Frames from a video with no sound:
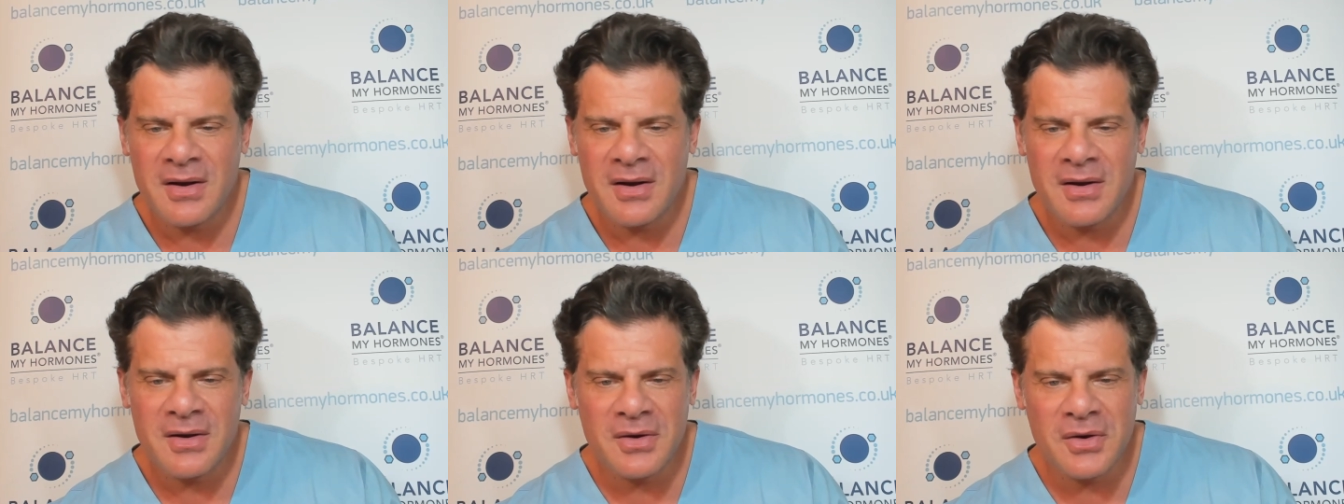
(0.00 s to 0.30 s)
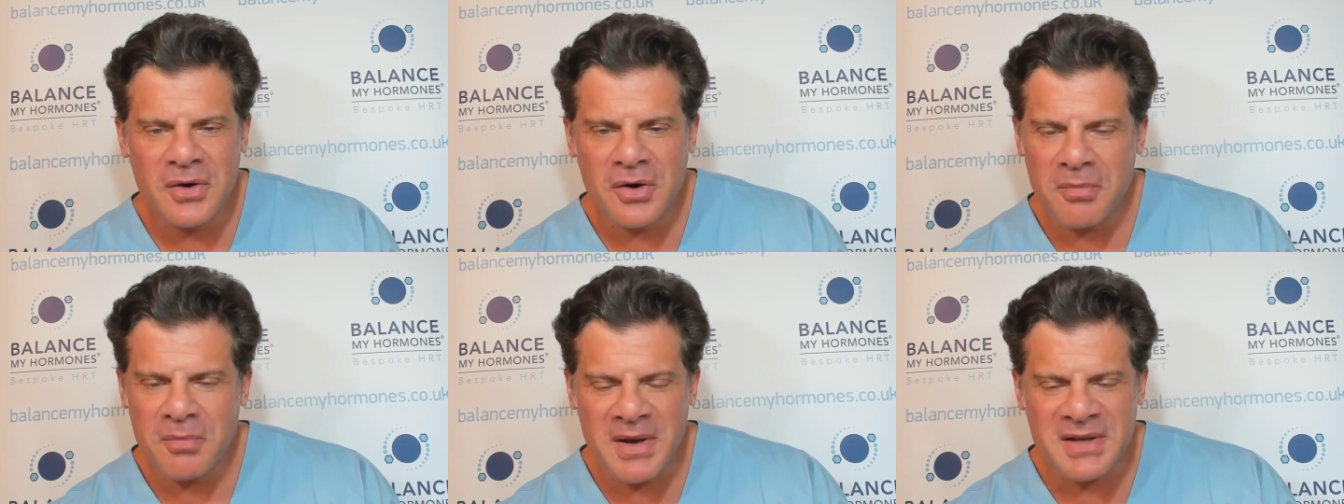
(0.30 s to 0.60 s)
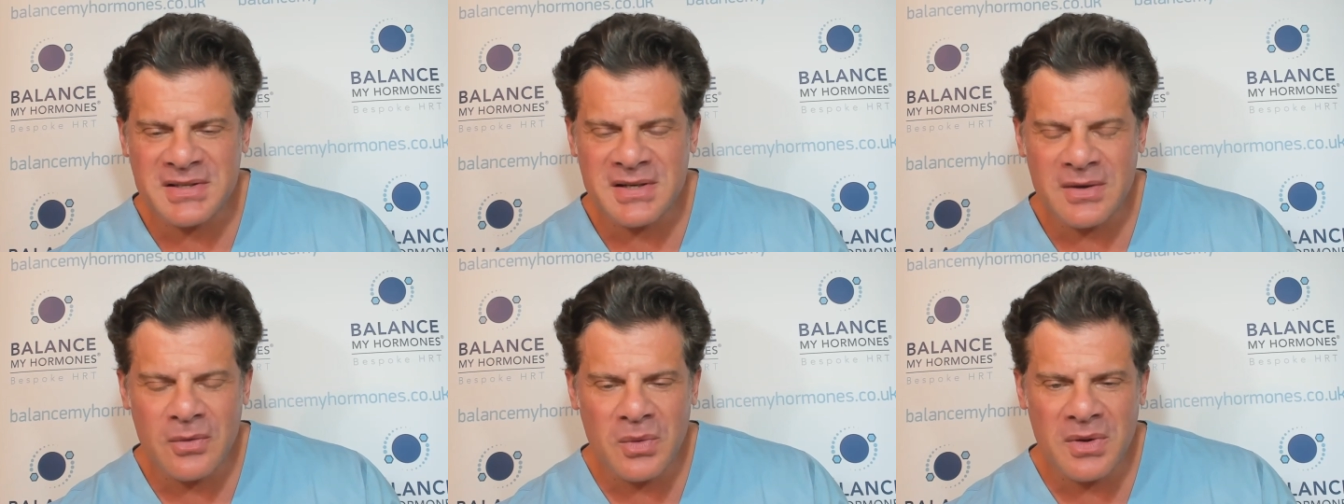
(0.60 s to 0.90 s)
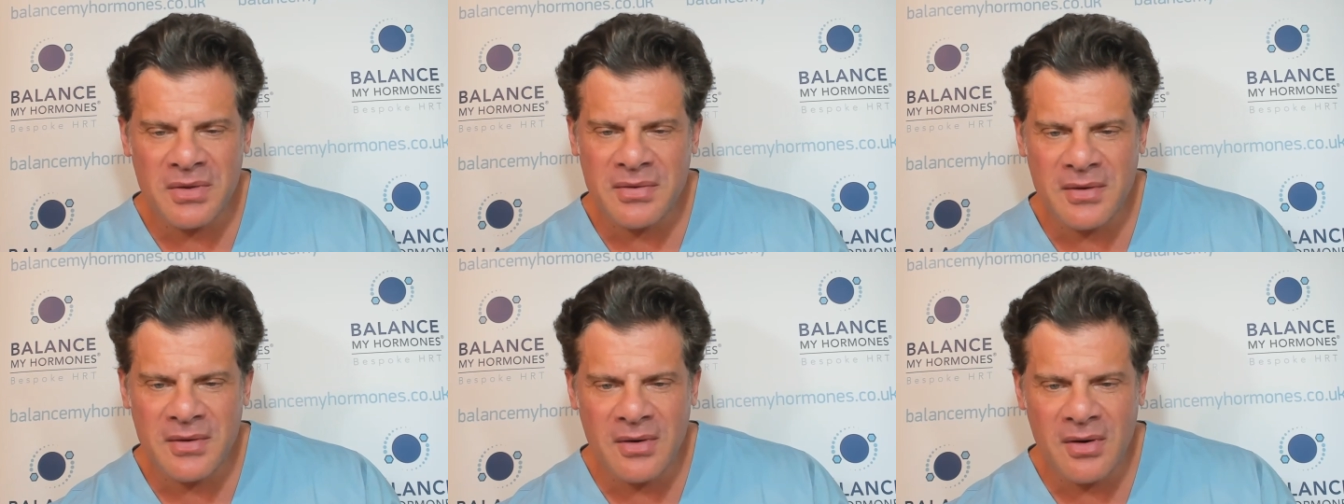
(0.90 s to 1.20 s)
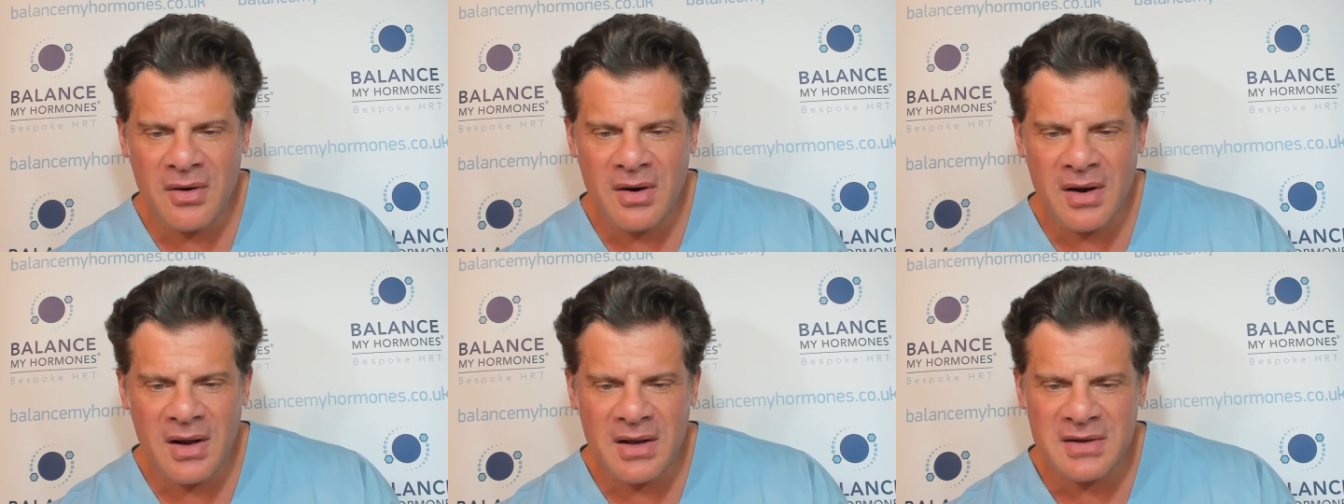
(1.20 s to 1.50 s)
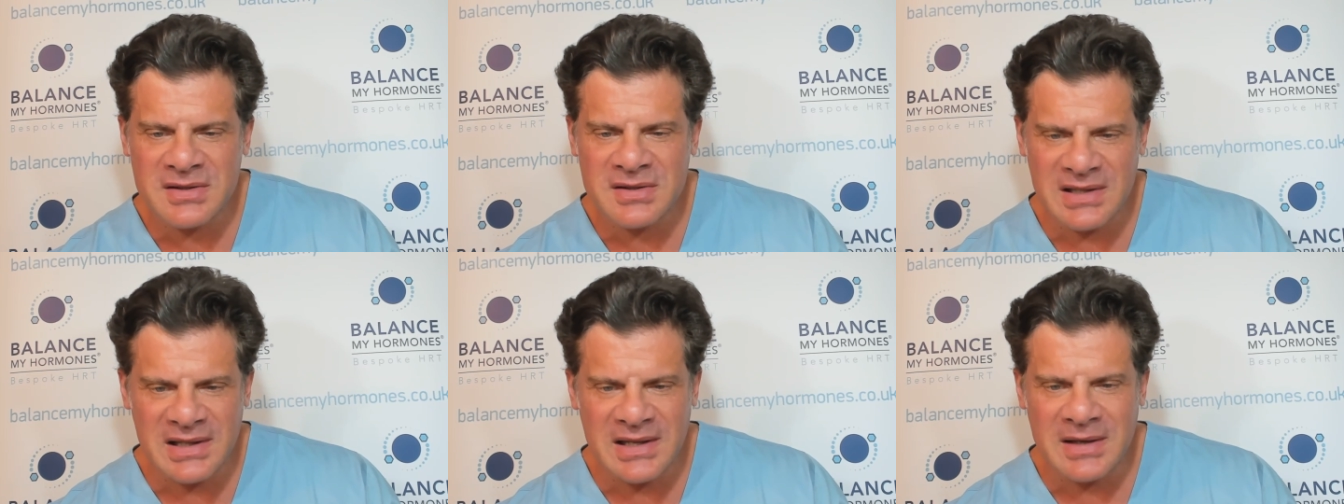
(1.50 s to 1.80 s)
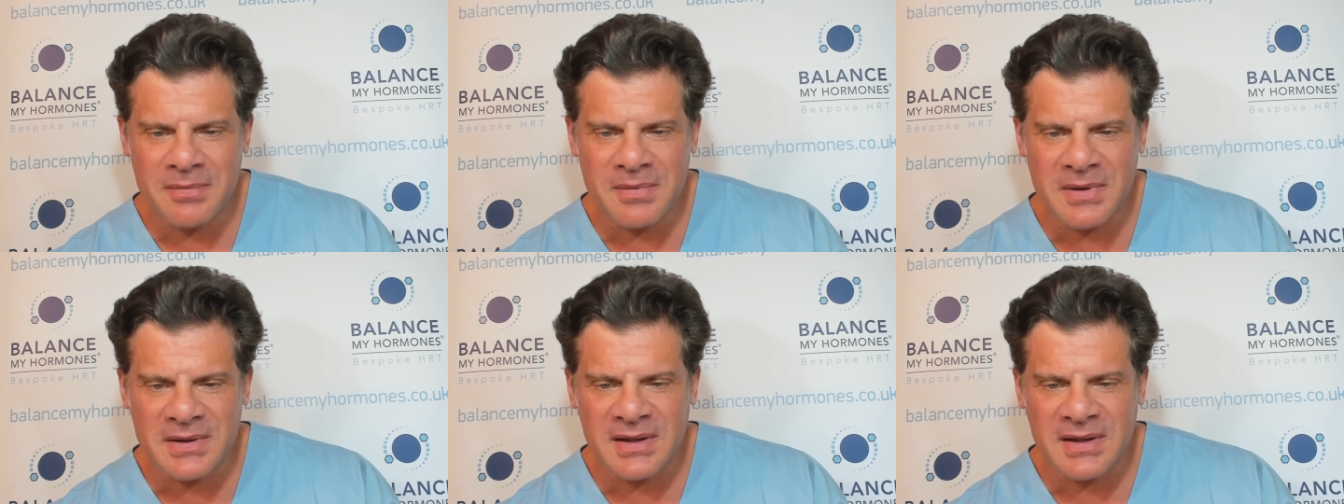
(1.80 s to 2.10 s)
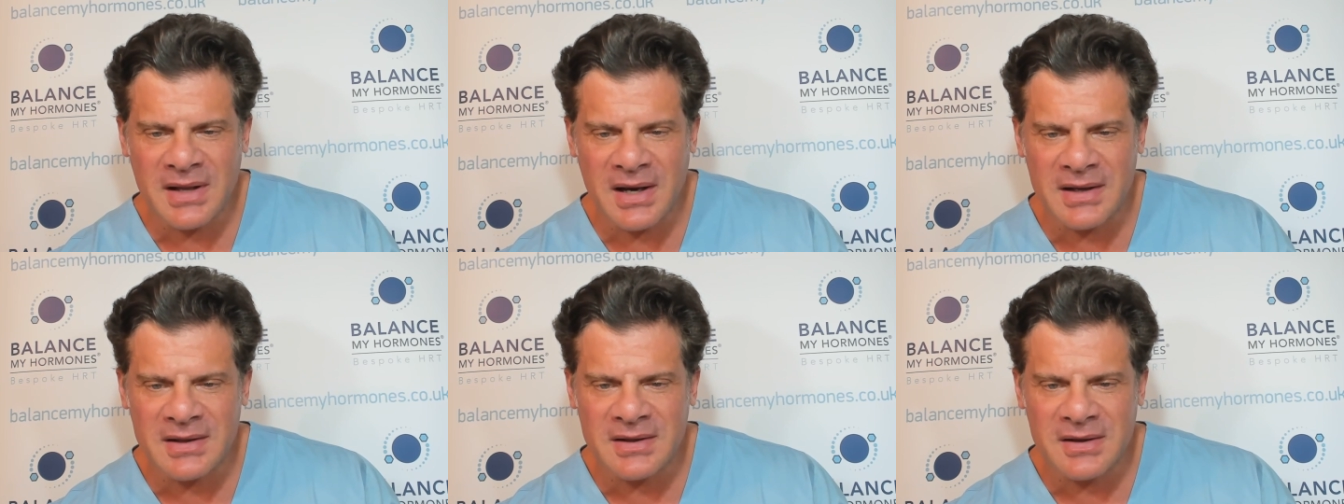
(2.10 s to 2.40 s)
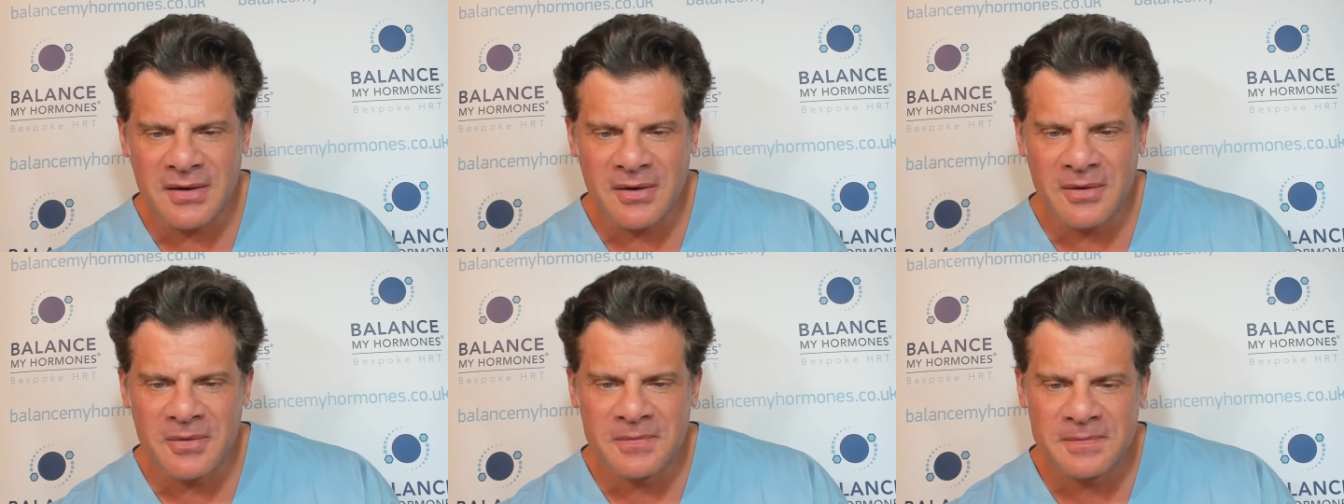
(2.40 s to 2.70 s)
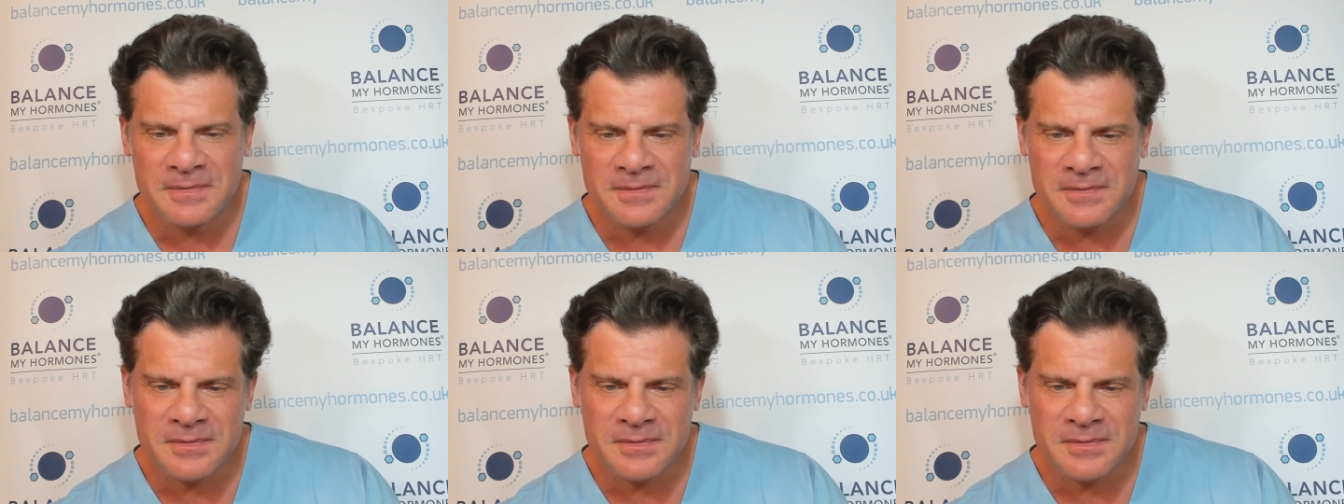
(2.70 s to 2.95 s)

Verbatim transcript: you're messing with your uh, sleep at night, you know.